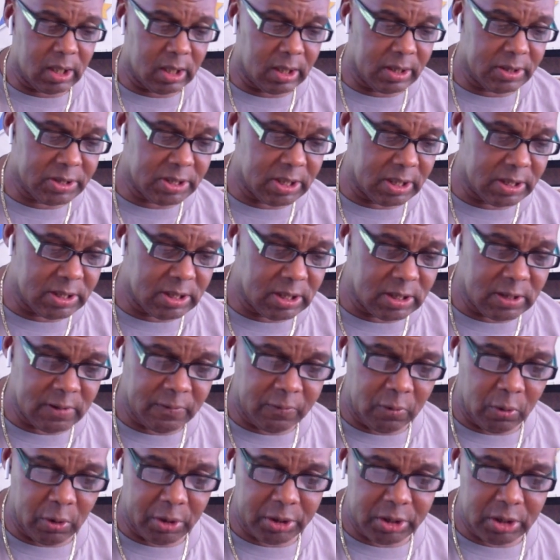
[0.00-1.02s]
since his
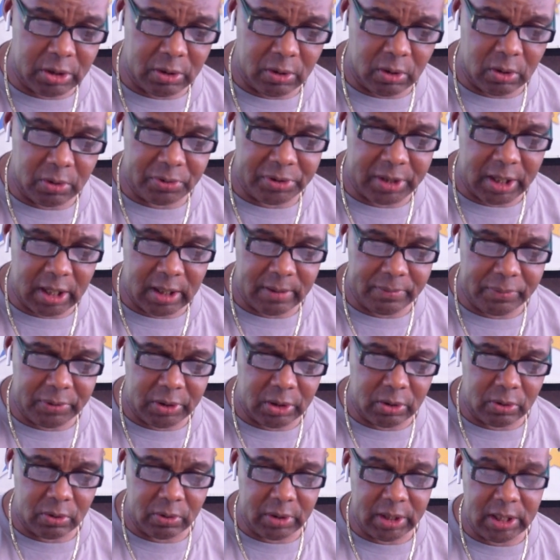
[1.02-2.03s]
four-year-old
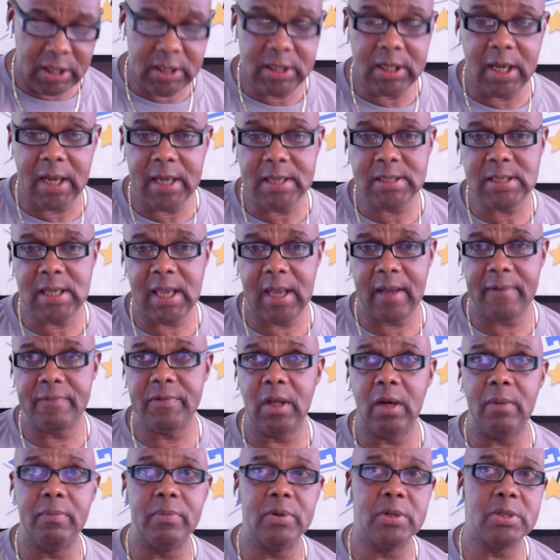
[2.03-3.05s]
debut. He does have
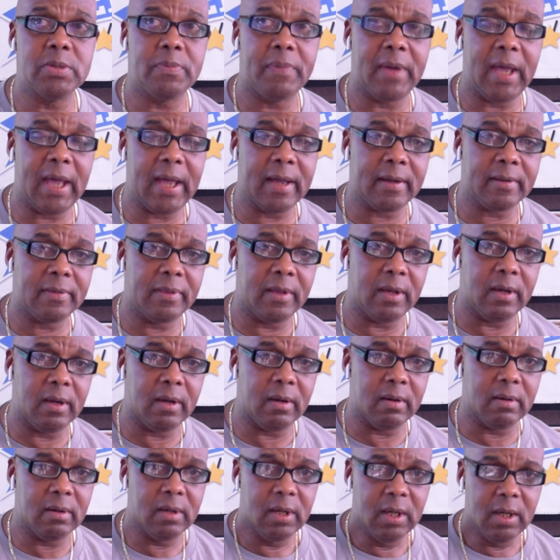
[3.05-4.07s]
numbers back
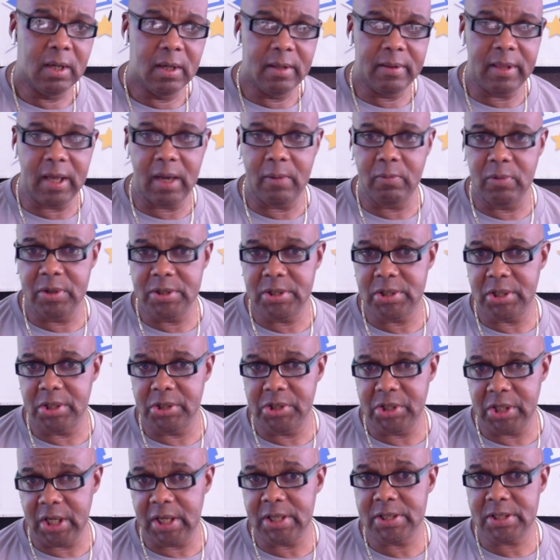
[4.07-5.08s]
there that would
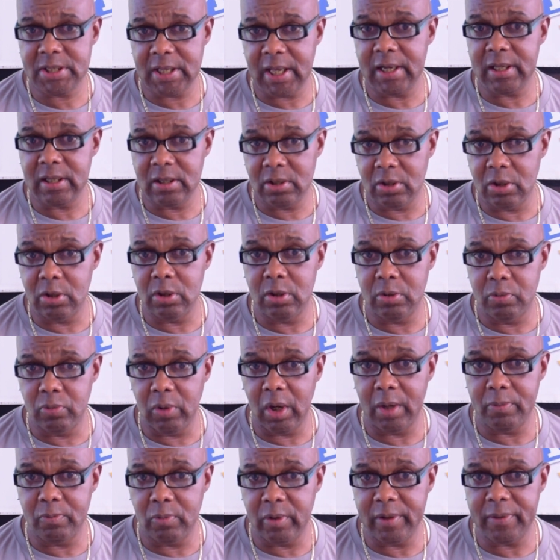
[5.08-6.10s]
suggest that he could
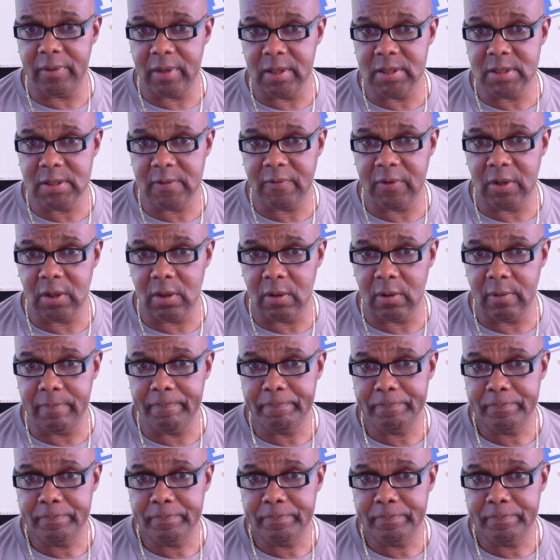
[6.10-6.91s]
run with this field.